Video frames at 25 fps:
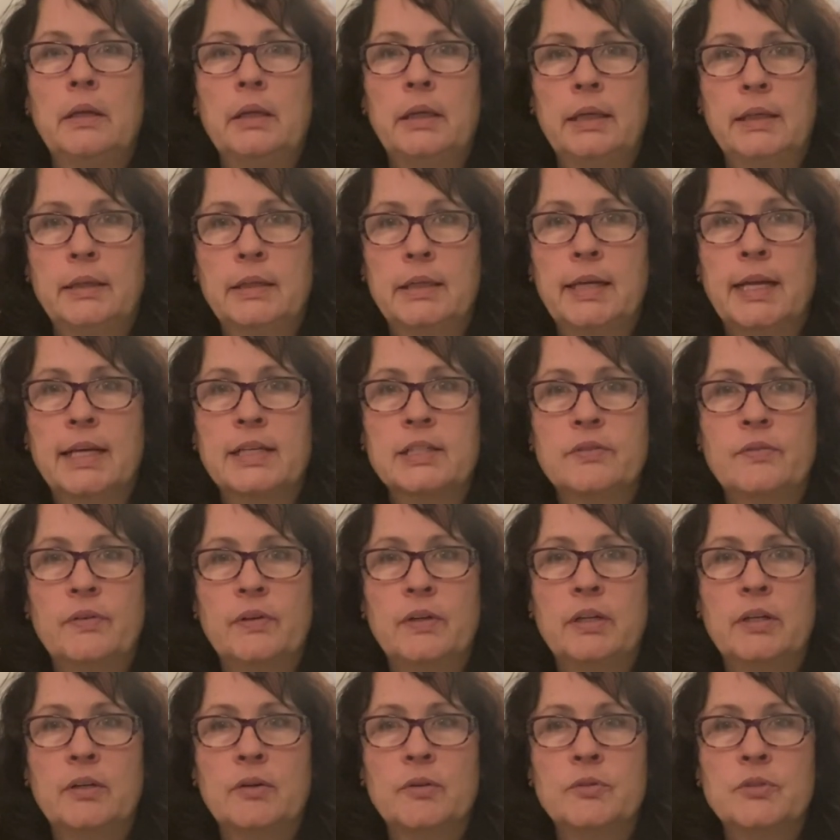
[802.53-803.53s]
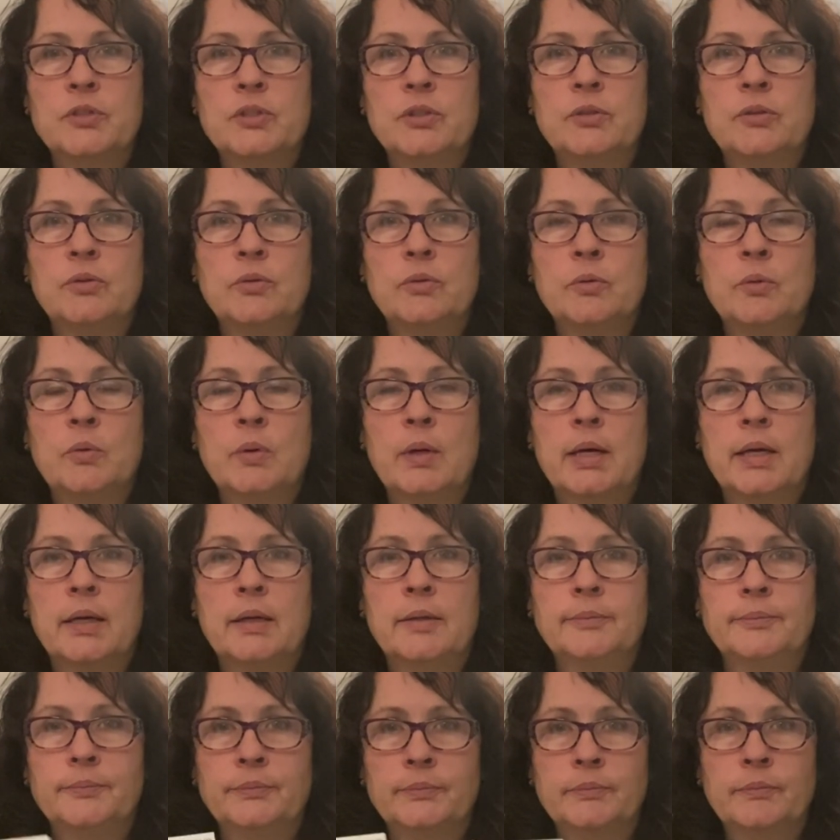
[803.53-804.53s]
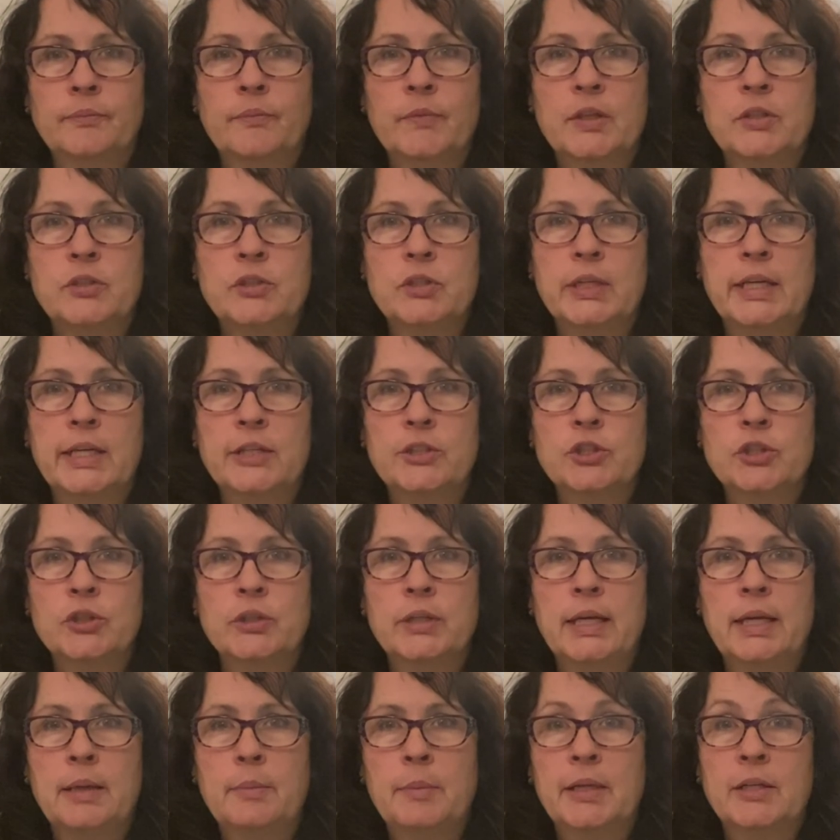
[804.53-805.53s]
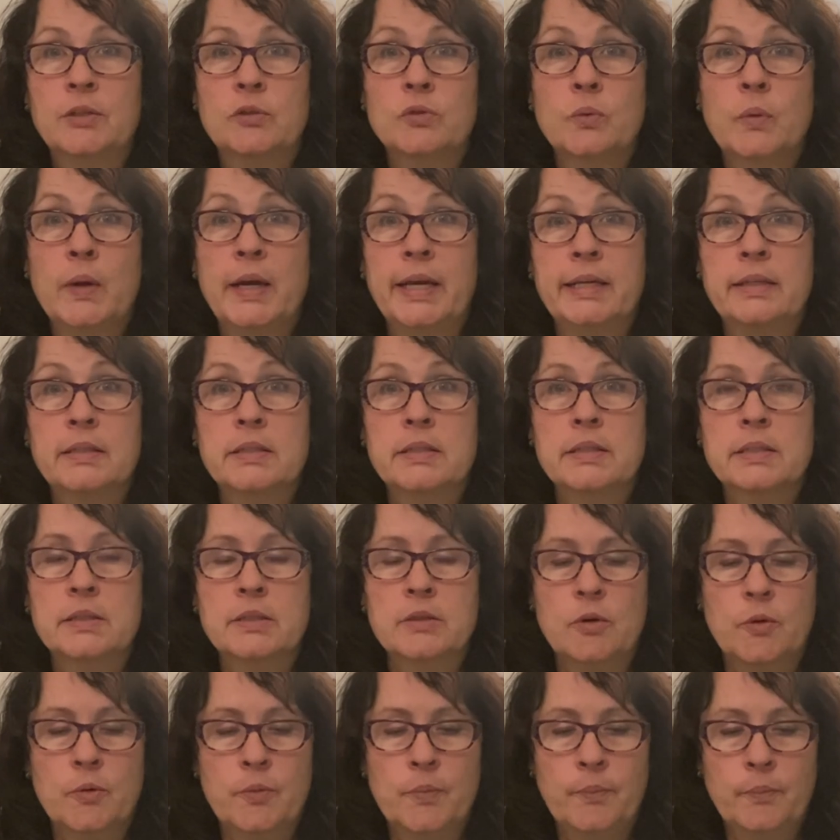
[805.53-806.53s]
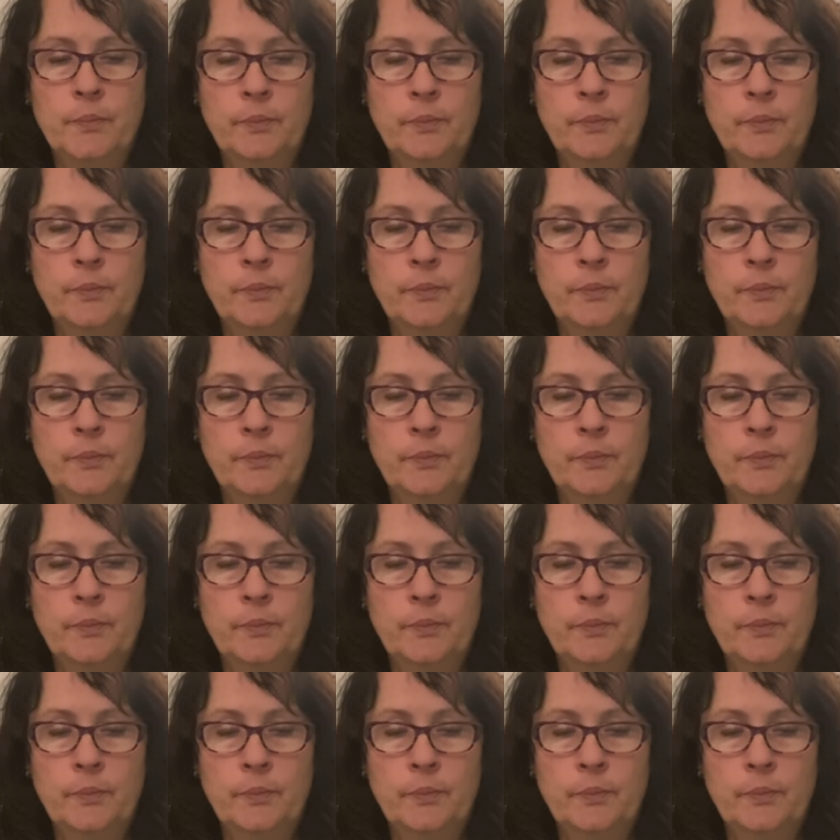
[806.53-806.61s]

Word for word: in the next video to get your name in twice. So